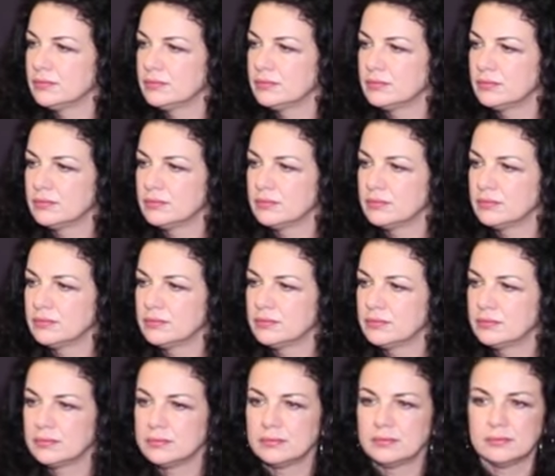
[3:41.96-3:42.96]

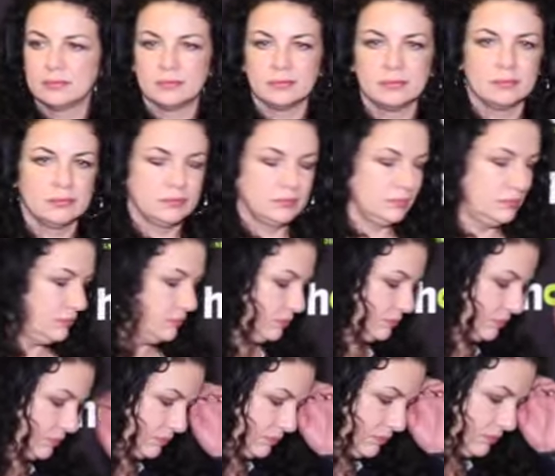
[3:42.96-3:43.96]

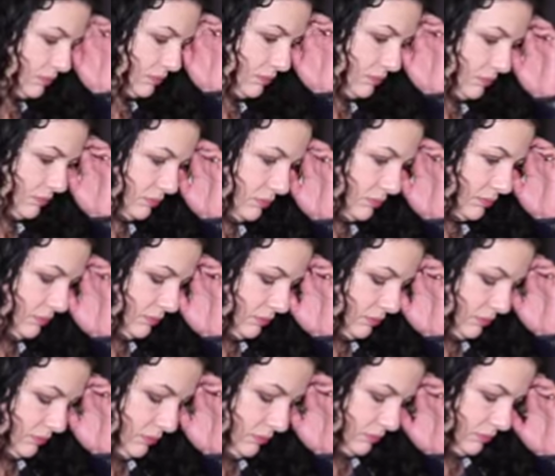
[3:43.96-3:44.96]

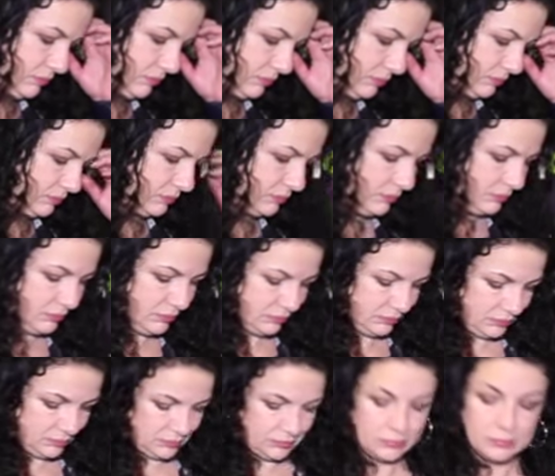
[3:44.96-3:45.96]

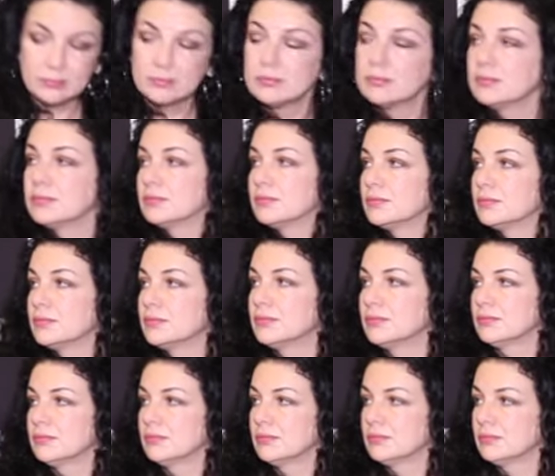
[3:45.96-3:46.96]

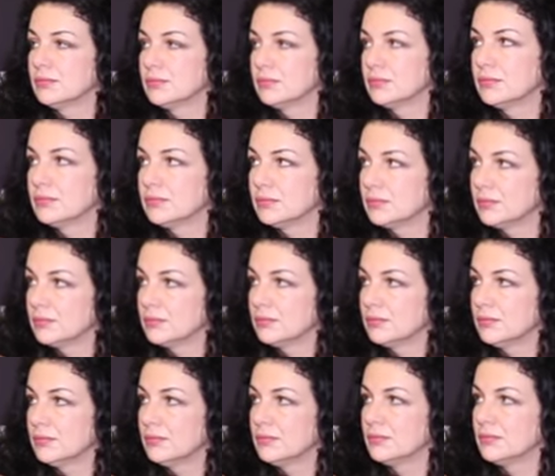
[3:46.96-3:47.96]

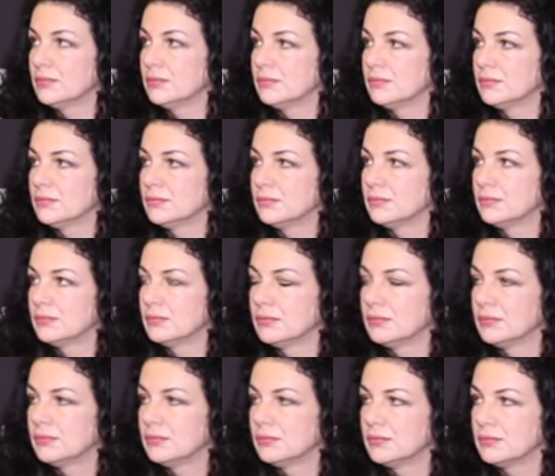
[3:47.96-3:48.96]

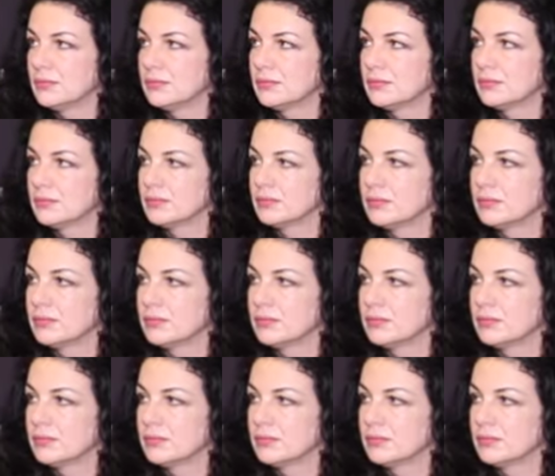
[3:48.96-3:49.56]
This person isn't speaking.